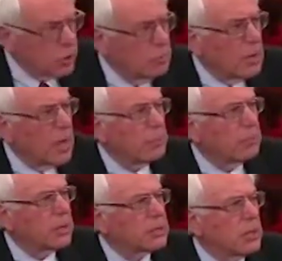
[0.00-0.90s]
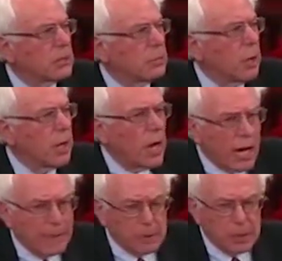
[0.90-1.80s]
you, Madam President, why
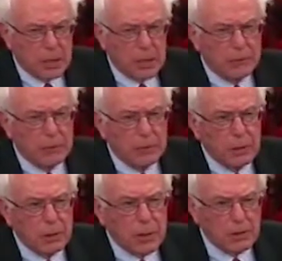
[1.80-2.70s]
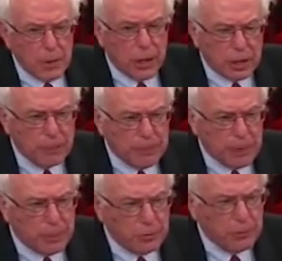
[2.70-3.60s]
I believe the American
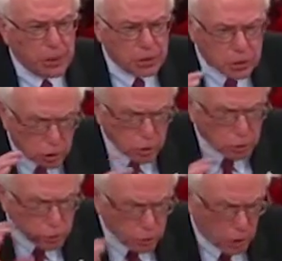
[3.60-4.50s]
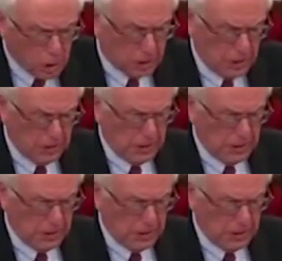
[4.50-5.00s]
people feel so strongly